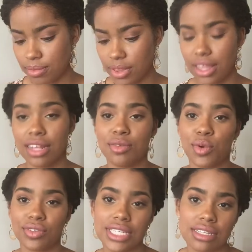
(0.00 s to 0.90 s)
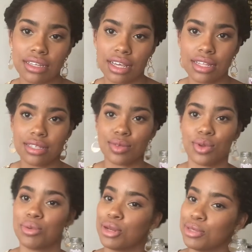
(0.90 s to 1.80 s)
Then more recently, and this is
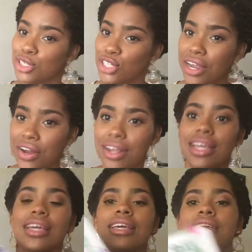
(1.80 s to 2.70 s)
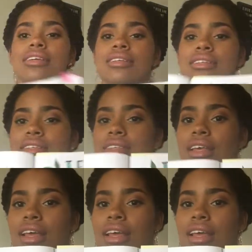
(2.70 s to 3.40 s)
what I'm going to be sharing, is